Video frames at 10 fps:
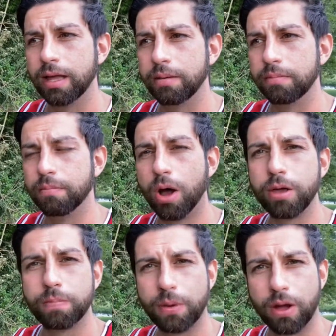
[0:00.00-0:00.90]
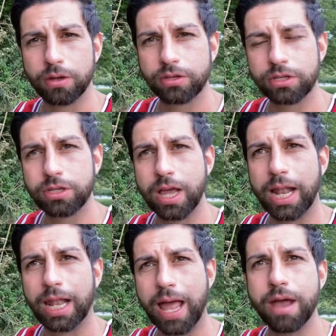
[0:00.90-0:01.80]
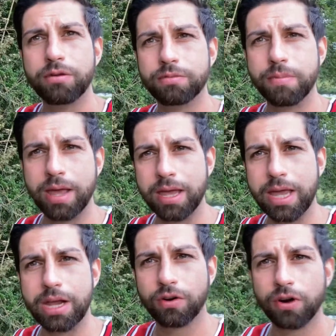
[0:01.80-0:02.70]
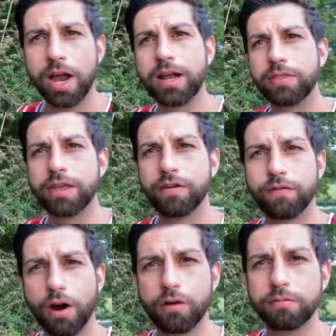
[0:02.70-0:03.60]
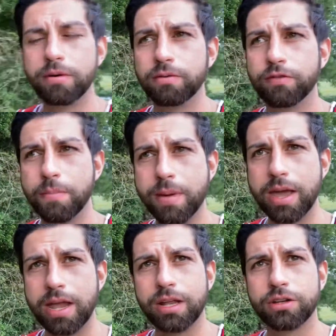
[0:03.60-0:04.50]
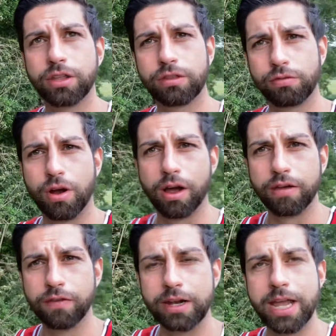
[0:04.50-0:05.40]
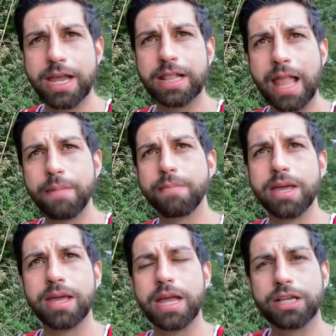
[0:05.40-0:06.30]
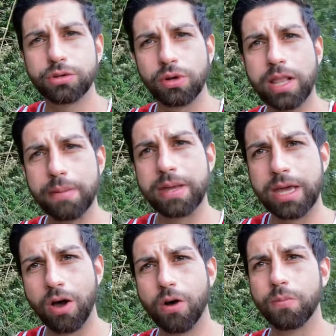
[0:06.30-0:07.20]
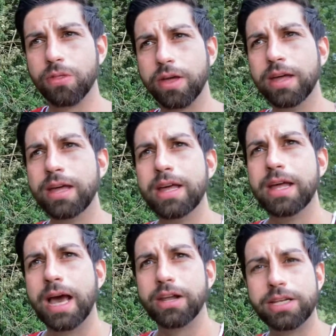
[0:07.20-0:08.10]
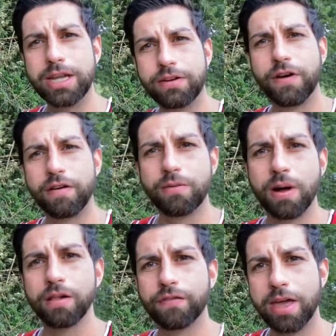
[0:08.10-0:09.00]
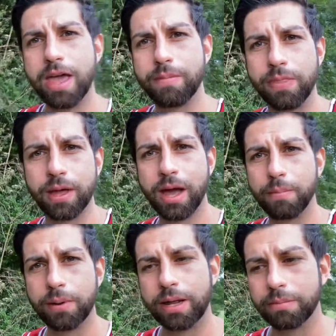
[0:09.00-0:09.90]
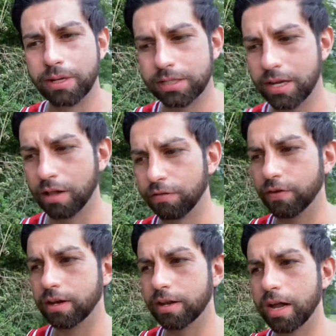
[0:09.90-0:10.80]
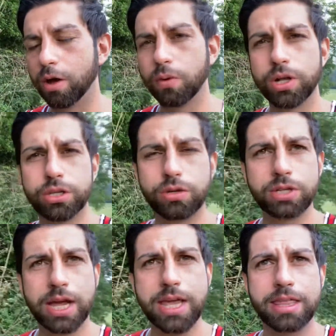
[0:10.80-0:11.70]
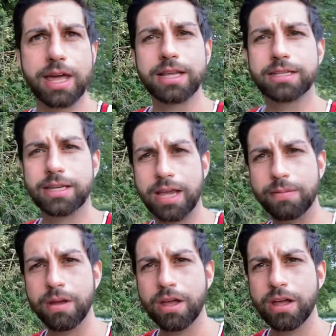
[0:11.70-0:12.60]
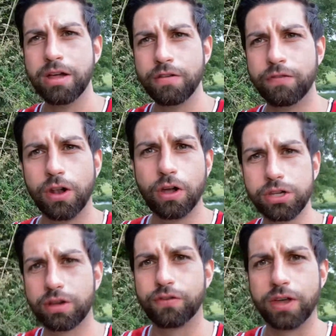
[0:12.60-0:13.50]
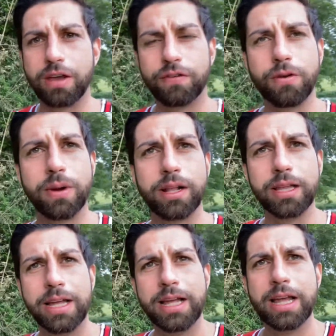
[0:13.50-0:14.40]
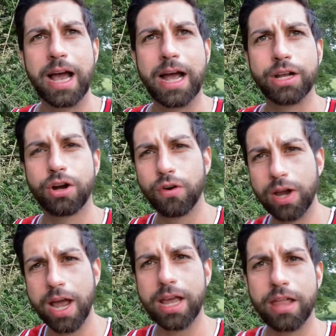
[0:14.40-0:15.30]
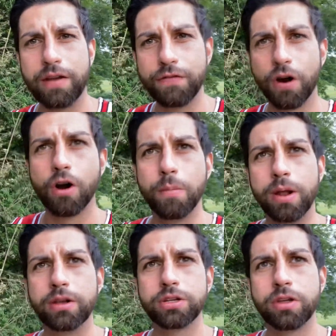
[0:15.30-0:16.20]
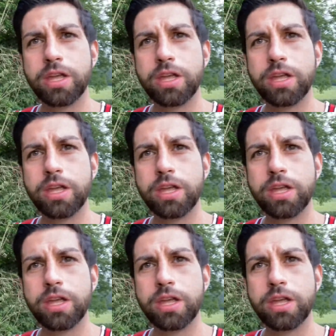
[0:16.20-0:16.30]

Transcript: my boss allowed me, he created the environment for me to thrive, and he sort of let me get on with it. And I did very well for him and the company and myself. And I wanted to take that same philosophy, if you will, and create an environment. So the